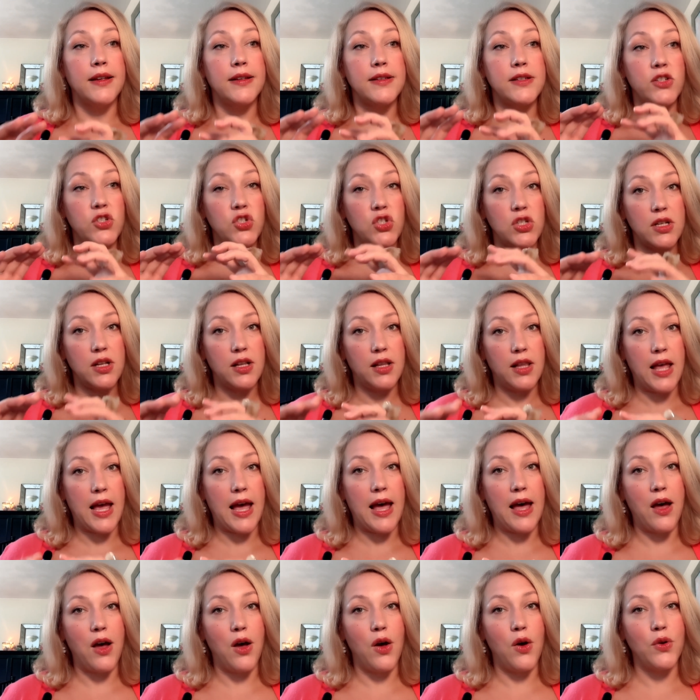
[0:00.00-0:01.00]
to chill
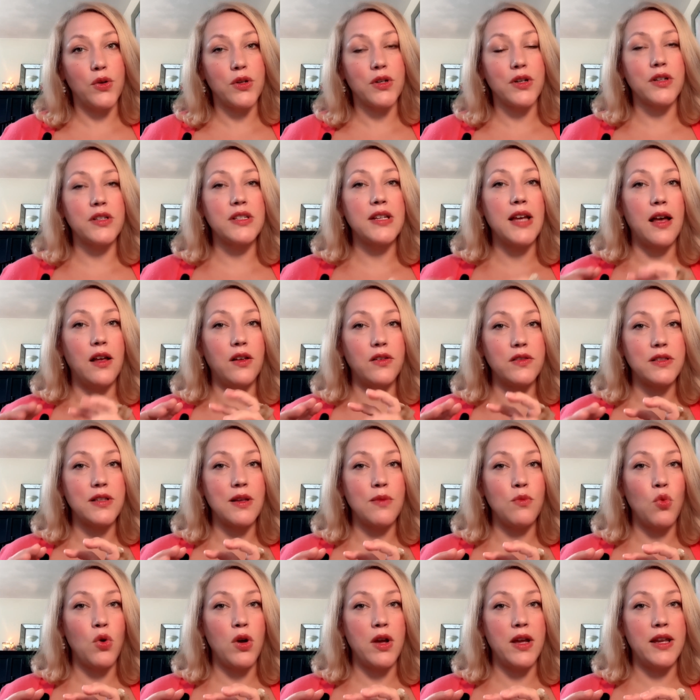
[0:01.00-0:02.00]
out or tell
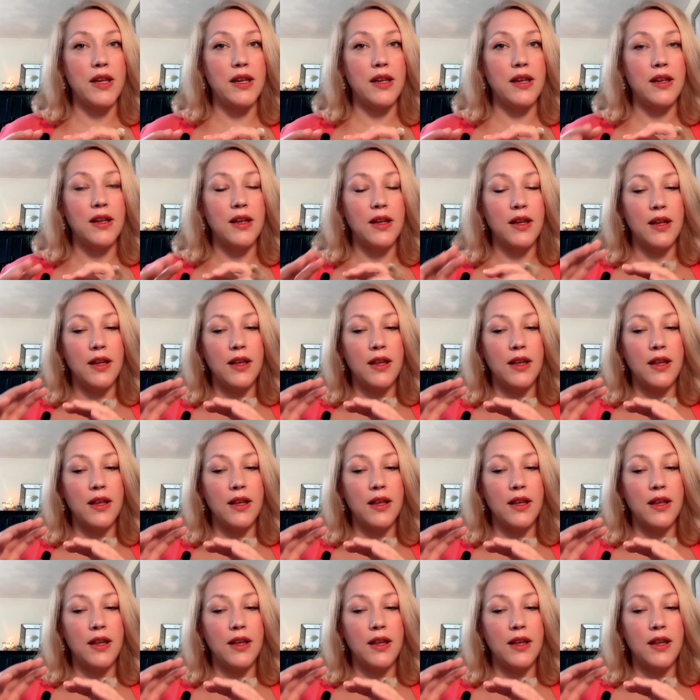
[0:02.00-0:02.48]
someone